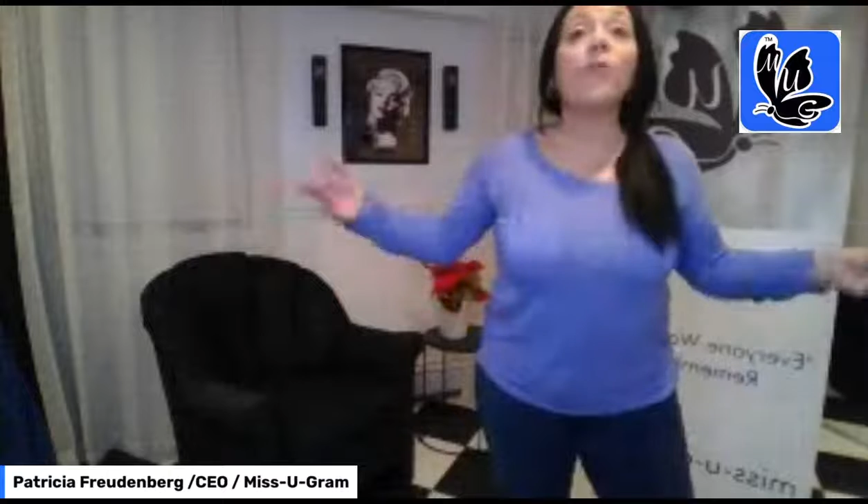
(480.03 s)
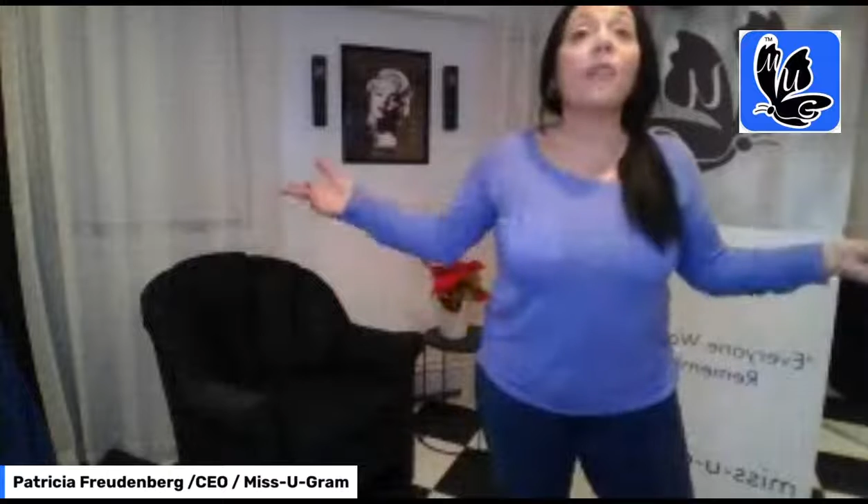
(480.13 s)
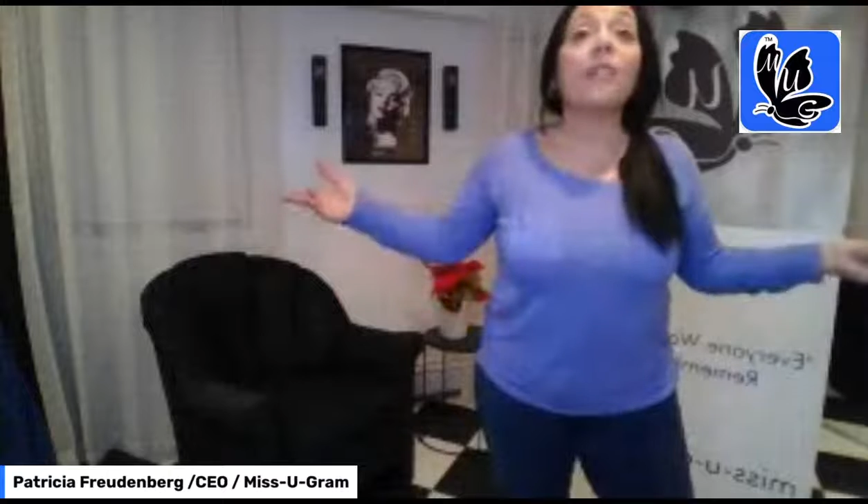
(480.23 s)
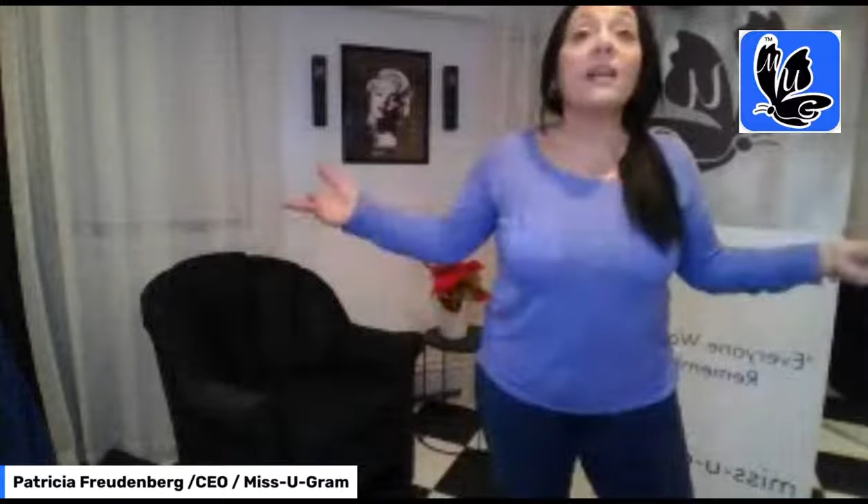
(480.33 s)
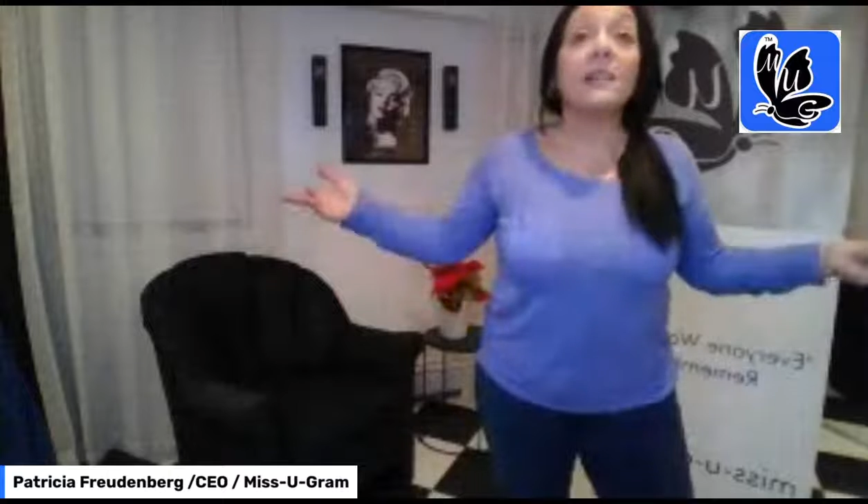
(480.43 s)
other
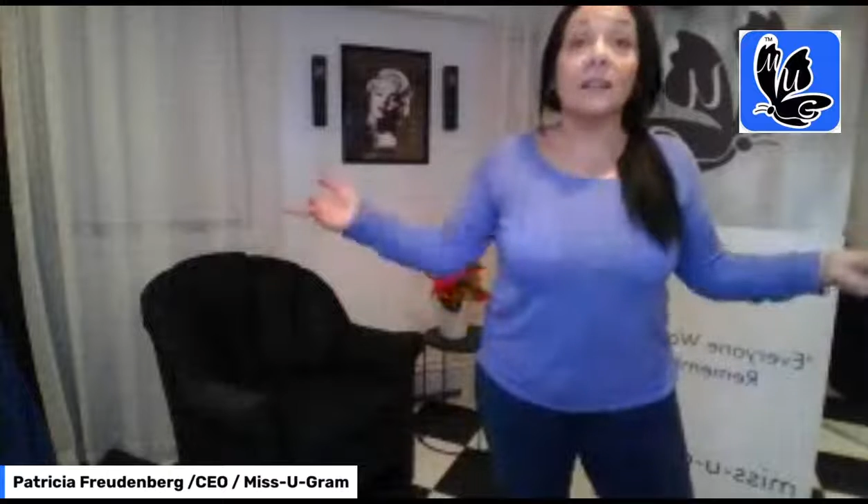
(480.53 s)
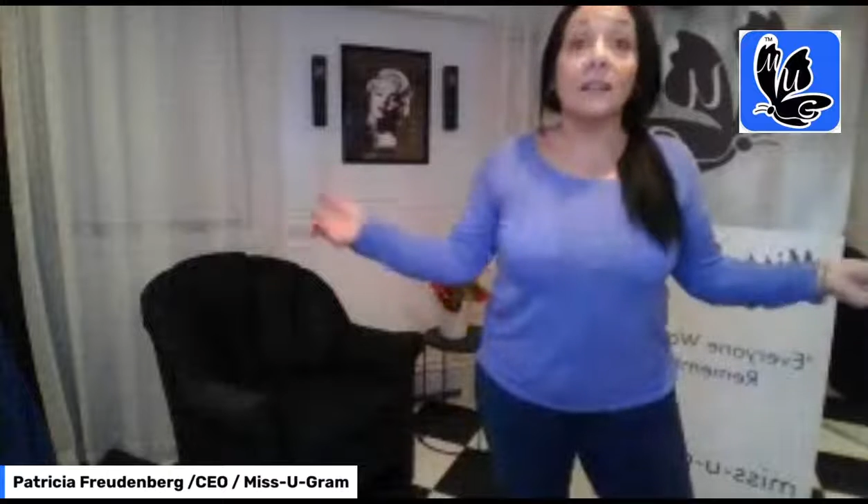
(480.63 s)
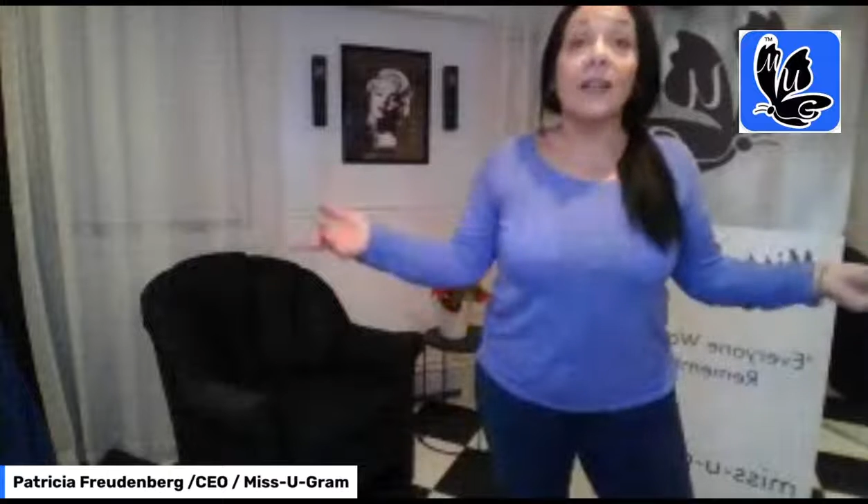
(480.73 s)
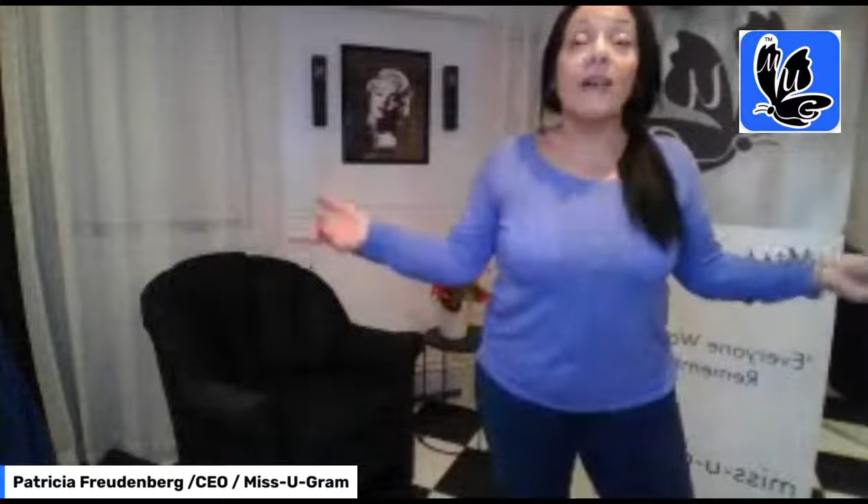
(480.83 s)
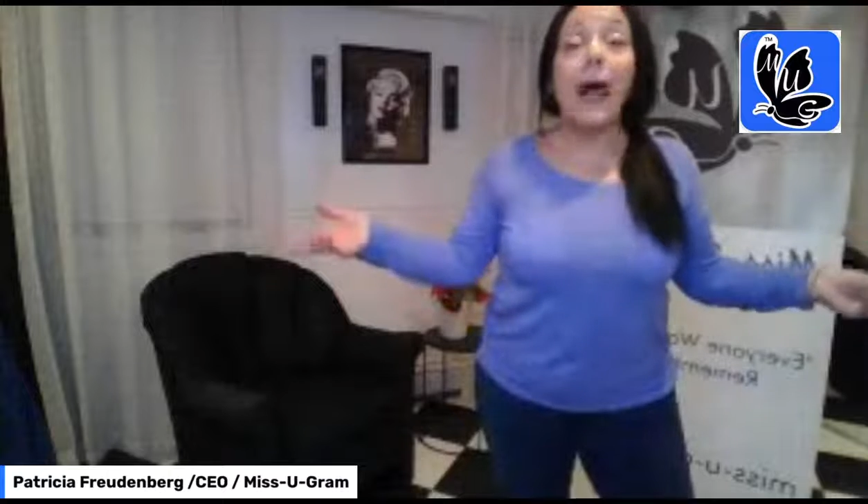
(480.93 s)
things in
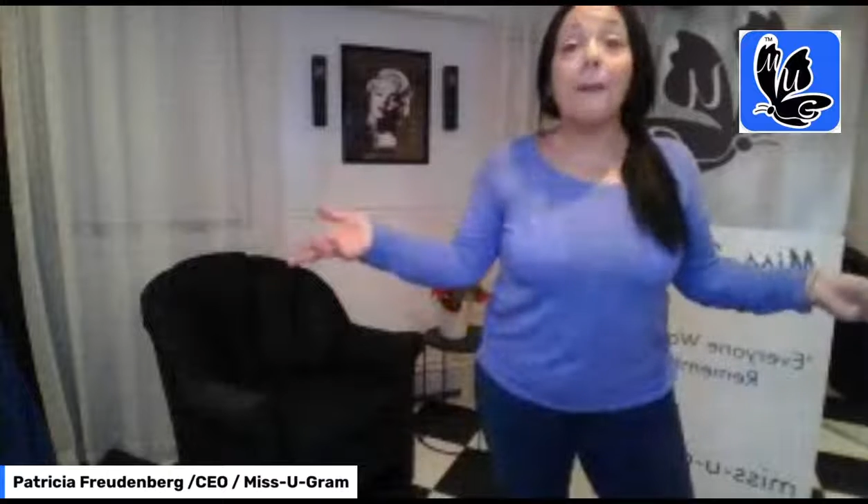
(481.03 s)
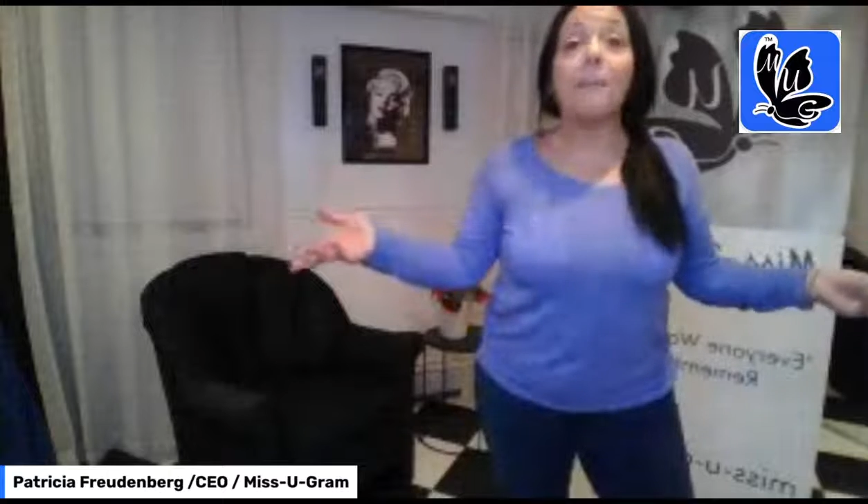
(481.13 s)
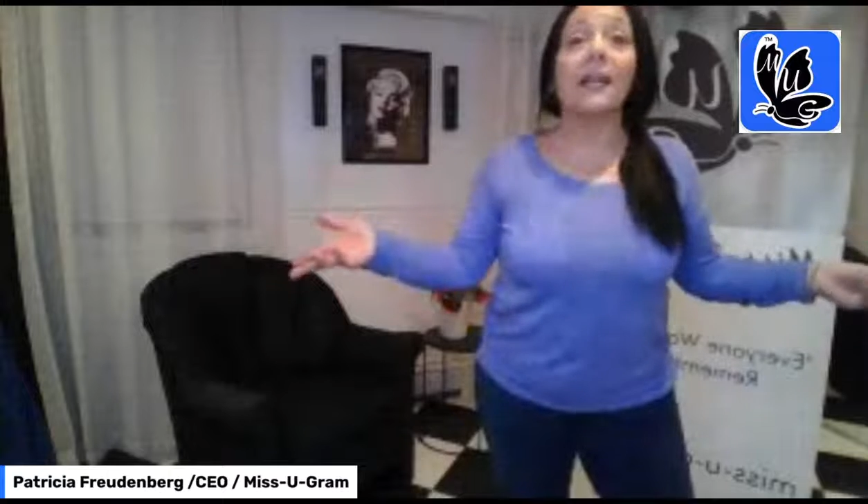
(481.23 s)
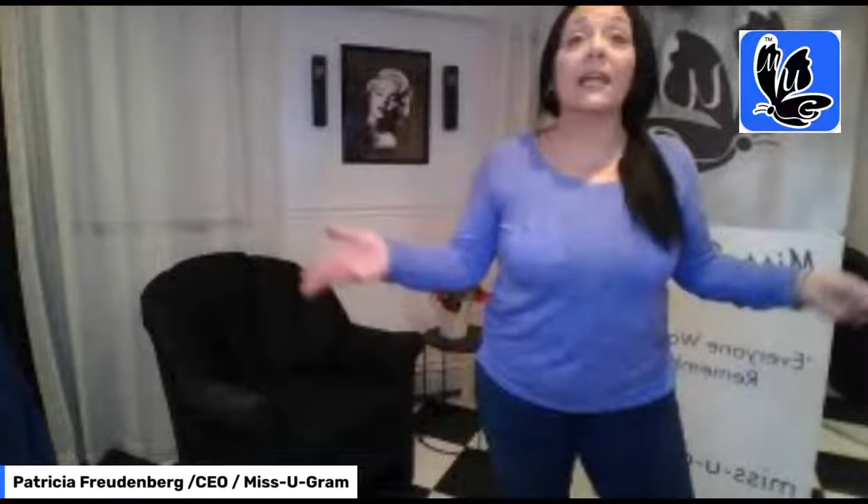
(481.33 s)
life happening,